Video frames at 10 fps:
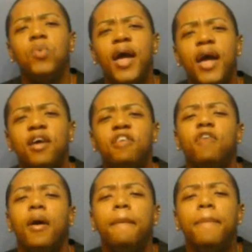We
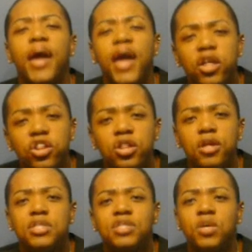have
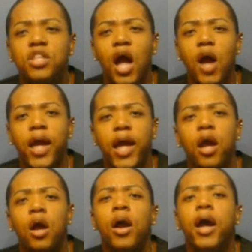patience with our
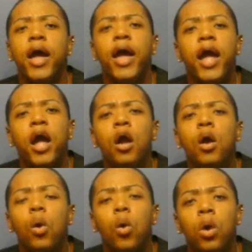hair. Hair